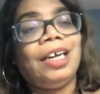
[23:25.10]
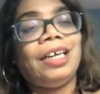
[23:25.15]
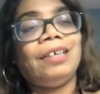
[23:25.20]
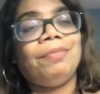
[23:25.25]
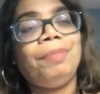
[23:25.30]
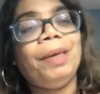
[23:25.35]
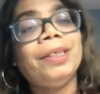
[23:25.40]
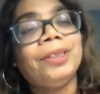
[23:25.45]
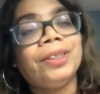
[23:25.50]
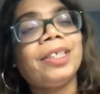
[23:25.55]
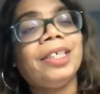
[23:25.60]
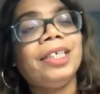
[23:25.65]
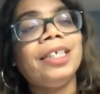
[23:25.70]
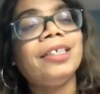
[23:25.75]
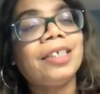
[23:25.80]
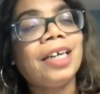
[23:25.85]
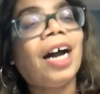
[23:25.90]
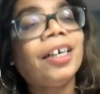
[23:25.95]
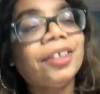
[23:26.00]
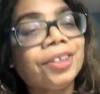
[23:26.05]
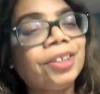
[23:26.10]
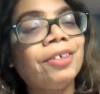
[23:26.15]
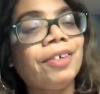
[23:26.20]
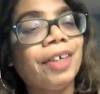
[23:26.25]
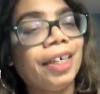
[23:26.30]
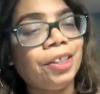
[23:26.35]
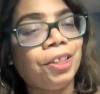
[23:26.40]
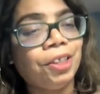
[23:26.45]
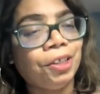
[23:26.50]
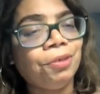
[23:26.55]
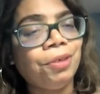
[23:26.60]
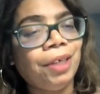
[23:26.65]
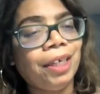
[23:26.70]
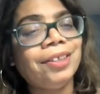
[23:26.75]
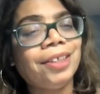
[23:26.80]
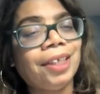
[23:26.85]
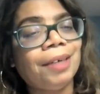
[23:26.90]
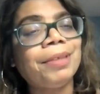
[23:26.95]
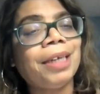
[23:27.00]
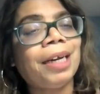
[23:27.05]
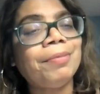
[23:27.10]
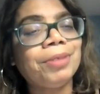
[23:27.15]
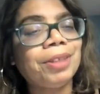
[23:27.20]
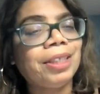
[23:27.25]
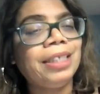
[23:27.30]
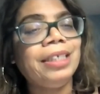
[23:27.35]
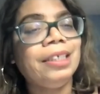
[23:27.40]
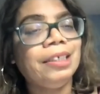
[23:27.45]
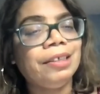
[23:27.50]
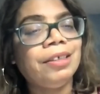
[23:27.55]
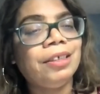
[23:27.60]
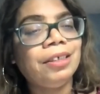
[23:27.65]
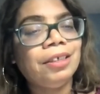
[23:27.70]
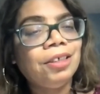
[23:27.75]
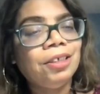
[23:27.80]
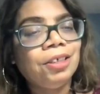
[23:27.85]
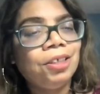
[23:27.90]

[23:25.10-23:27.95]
basically incarcerate you and sometimes lead